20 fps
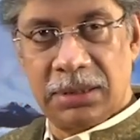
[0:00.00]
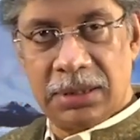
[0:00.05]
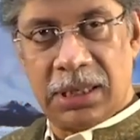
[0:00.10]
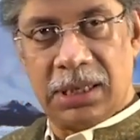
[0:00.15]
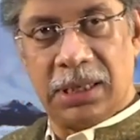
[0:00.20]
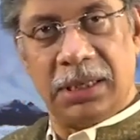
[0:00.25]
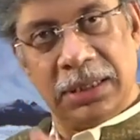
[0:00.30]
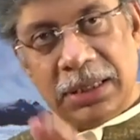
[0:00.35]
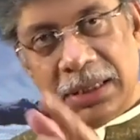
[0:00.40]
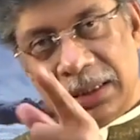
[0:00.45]

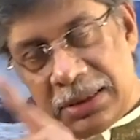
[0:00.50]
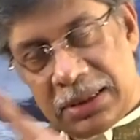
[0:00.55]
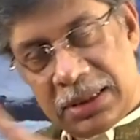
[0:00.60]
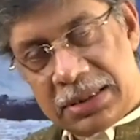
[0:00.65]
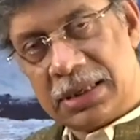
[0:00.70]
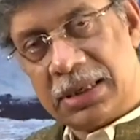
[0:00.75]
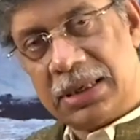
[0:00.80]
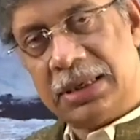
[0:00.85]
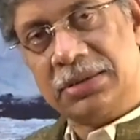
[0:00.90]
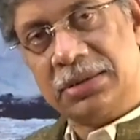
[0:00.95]
Now, in this
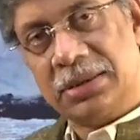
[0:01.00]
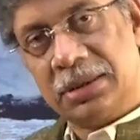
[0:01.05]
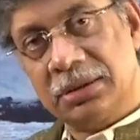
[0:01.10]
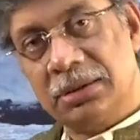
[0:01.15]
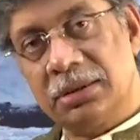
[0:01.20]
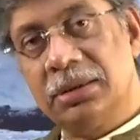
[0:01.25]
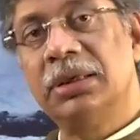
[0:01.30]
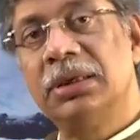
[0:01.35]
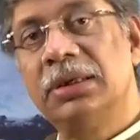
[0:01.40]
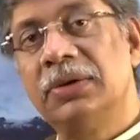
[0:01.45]
case, the
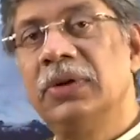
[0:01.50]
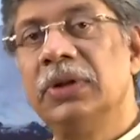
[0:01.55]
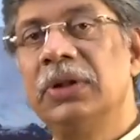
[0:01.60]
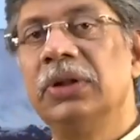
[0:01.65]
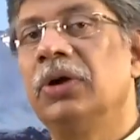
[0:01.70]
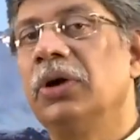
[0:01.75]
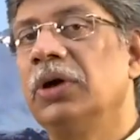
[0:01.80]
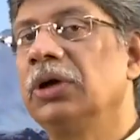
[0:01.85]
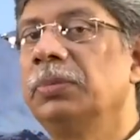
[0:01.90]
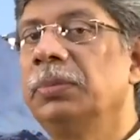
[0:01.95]
third will
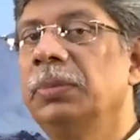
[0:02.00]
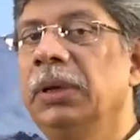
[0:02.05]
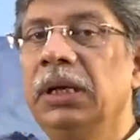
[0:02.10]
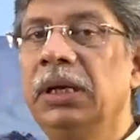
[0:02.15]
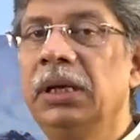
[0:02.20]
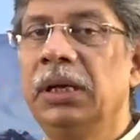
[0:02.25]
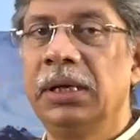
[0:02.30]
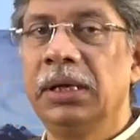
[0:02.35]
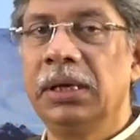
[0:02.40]
not be